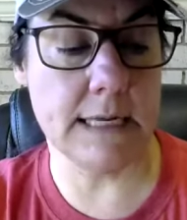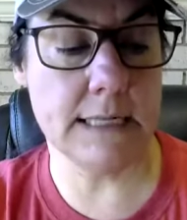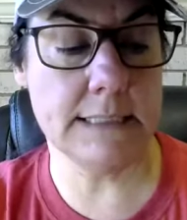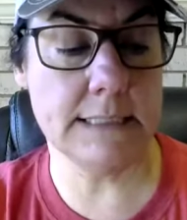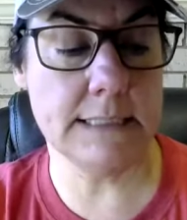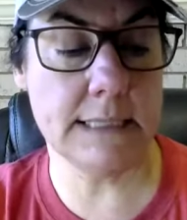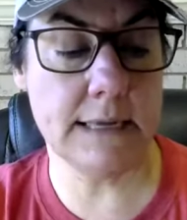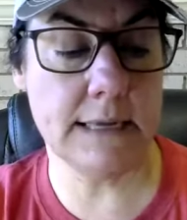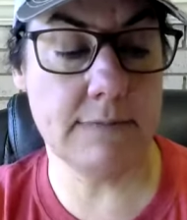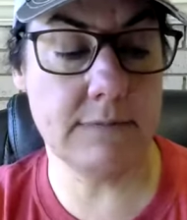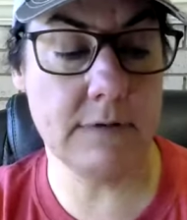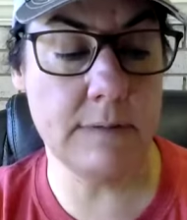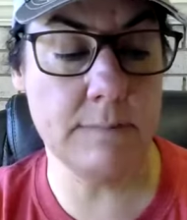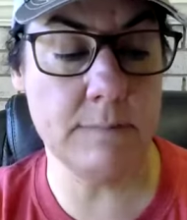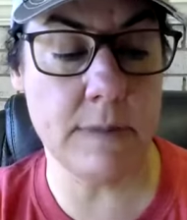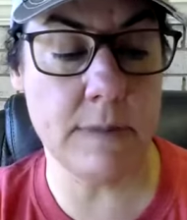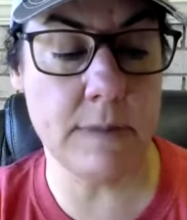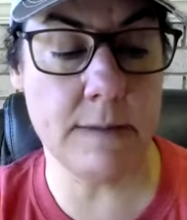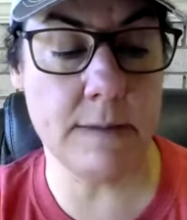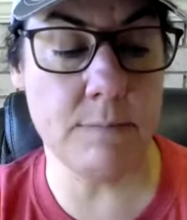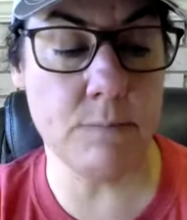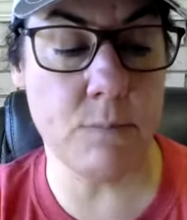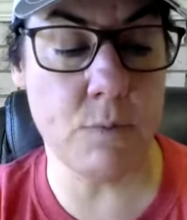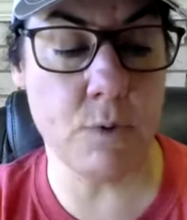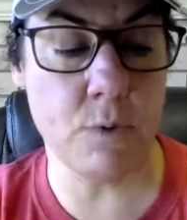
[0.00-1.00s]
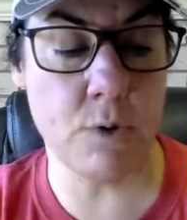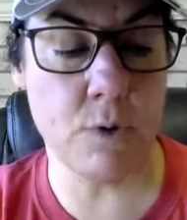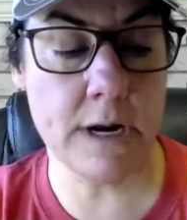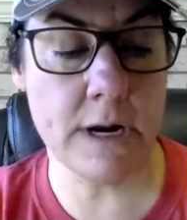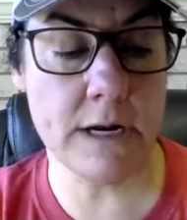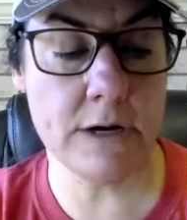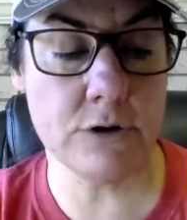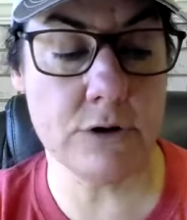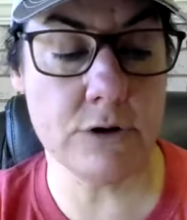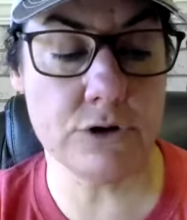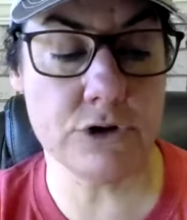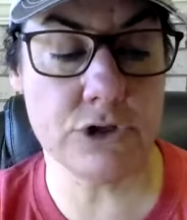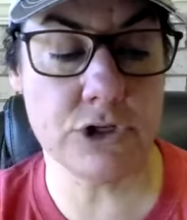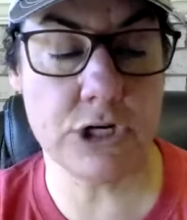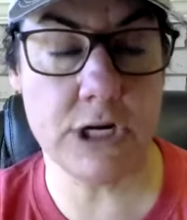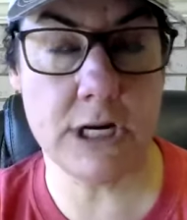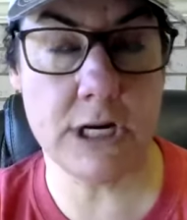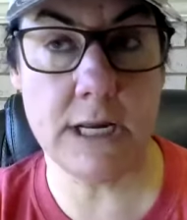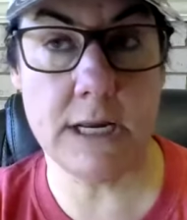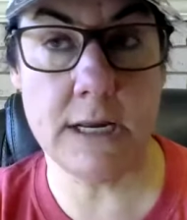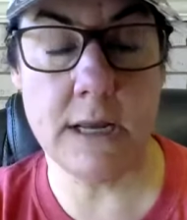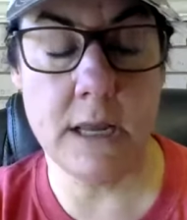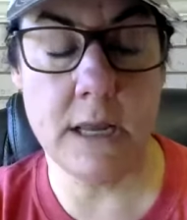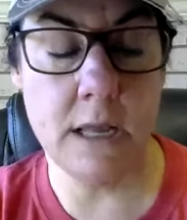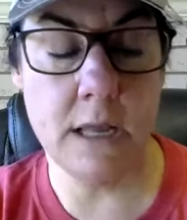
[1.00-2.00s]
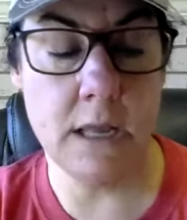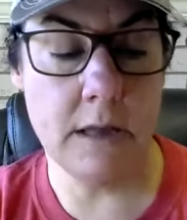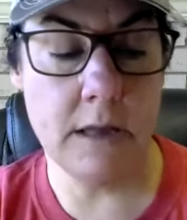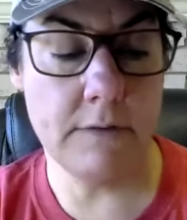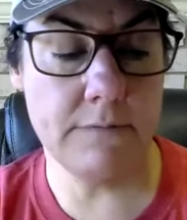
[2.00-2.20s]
It's giving me more energy,